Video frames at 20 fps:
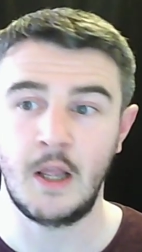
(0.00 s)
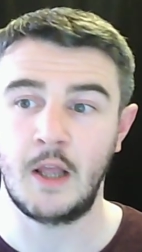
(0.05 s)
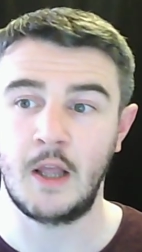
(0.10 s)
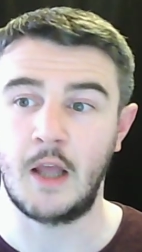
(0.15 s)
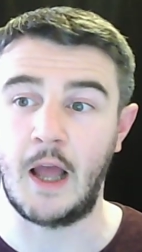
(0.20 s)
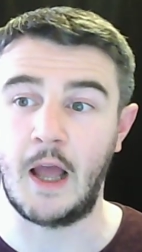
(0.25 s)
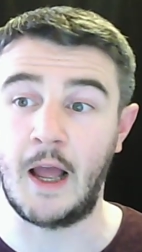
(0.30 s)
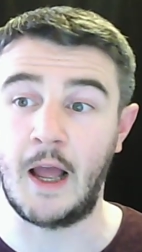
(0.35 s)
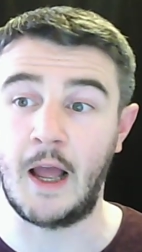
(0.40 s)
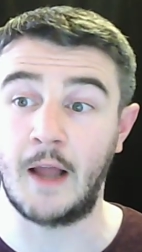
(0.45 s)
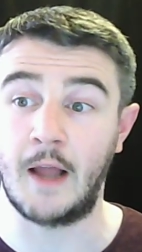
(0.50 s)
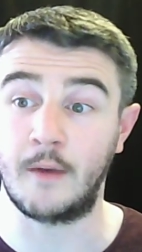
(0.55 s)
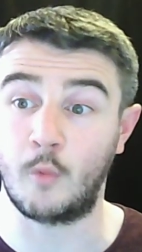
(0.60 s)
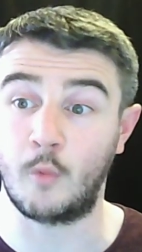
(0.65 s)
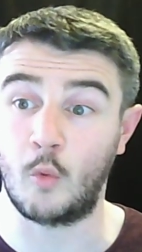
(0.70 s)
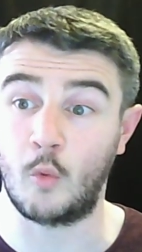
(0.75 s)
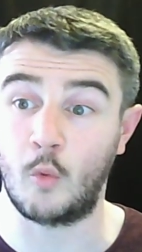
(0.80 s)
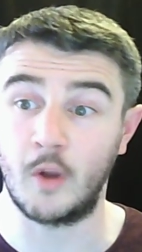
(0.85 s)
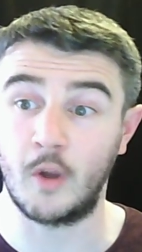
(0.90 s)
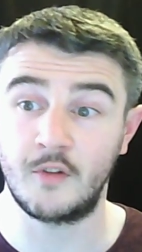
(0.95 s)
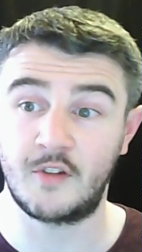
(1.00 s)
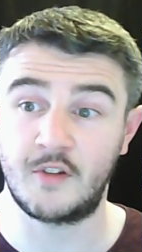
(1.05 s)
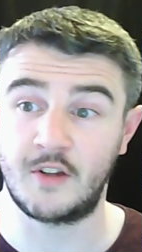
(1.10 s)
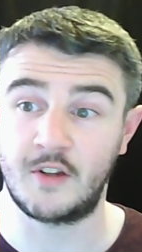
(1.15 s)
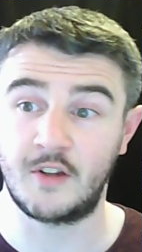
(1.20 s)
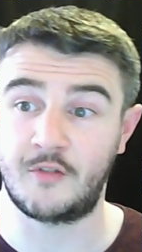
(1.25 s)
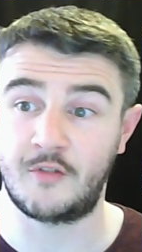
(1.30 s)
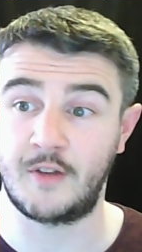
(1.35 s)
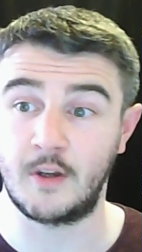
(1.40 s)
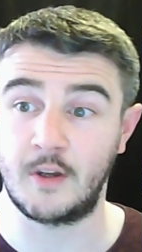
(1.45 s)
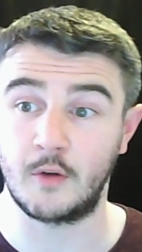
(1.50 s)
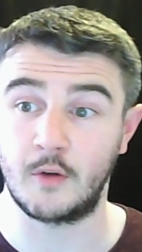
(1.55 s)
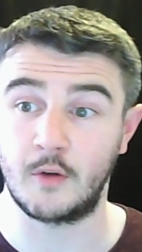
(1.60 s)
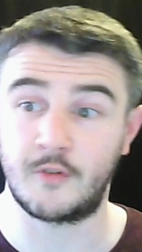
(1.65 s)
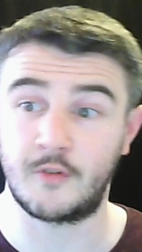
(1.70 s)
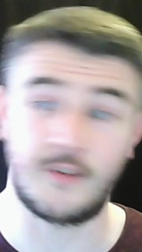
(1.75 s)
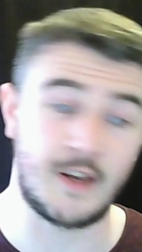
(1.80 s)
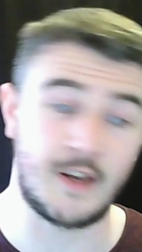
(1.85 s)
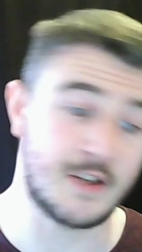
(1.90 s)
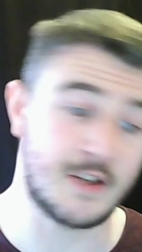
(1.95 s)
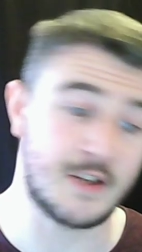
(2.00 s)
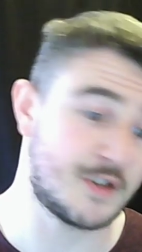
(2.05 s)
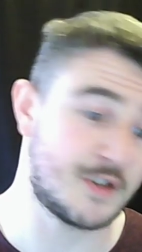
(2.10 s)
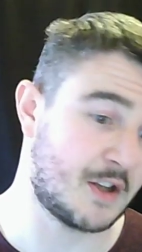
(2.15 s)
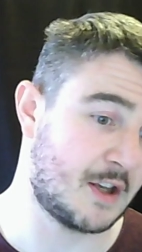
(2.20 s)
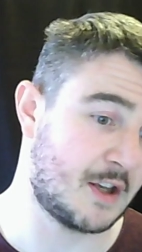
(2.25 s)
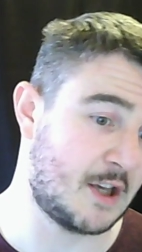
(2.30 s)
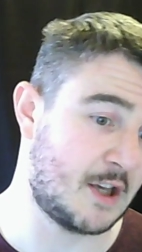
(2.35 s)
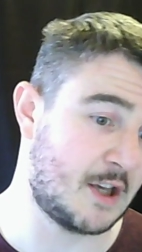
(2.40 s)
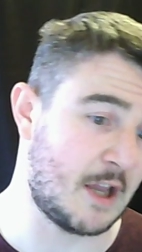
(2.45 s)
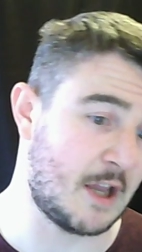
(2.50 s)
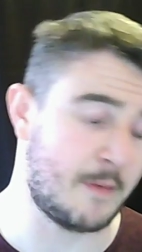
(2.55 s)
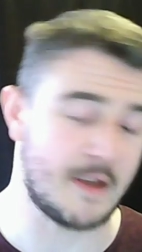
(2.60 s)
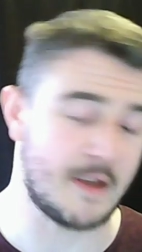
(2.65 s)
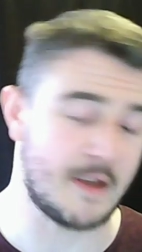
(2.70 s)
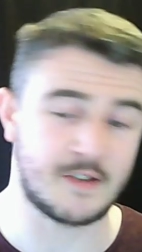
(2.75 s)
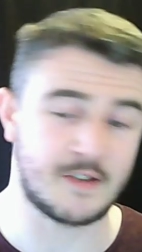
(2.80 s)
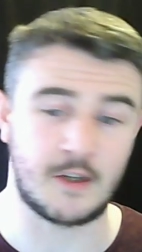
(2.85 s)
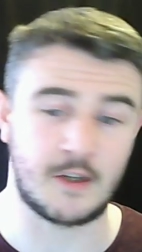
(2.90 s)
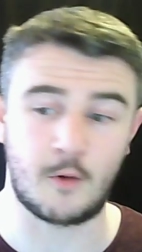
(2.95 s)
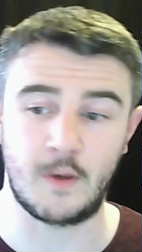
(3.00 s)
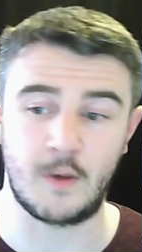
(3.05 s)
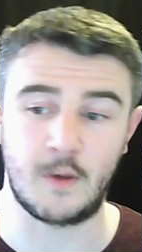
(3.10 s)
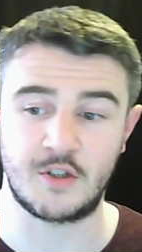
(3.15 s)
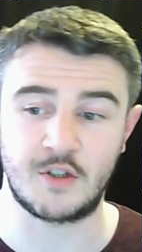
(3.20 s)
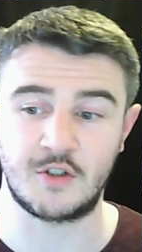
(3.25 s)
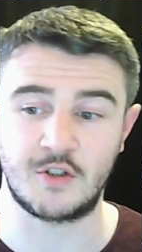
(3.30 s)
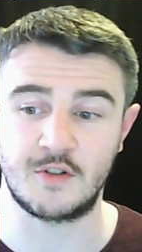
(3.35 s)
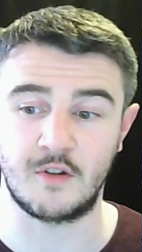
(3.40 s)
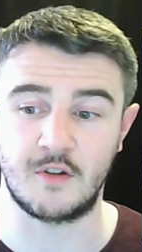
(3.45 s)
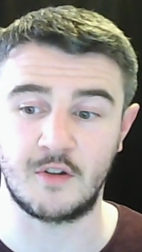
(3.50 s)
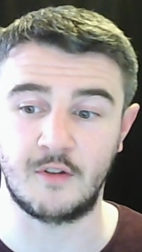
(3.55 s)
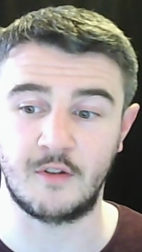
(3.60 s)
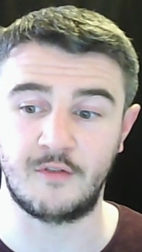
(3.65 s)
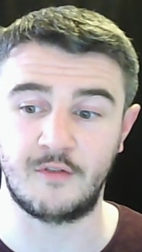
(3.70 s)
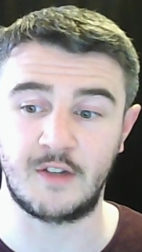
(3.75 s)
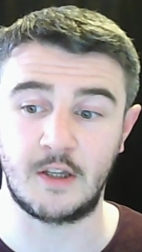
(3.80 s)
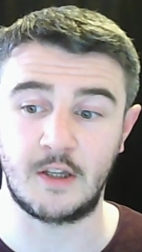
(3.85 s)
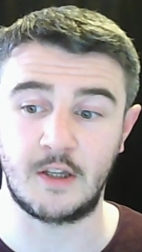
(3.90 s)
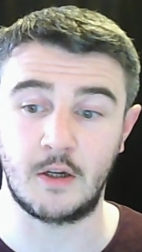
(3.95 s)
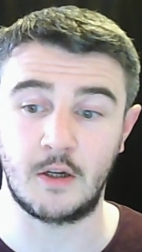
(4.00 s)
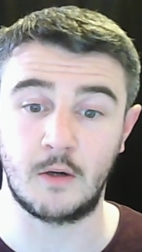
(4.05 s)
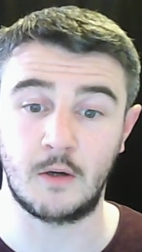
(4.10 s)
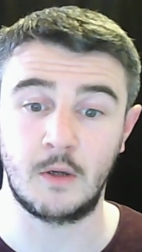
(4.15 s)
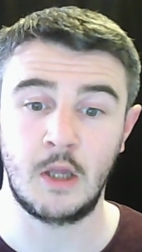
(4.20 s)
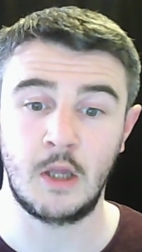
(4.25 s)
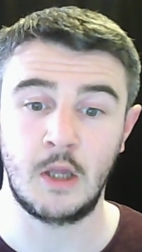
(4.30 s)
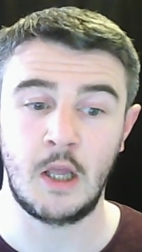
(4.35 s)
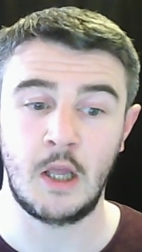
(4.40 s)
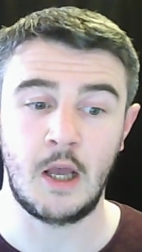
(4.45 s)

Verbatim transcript: and once this video is finished keep asking questions on the video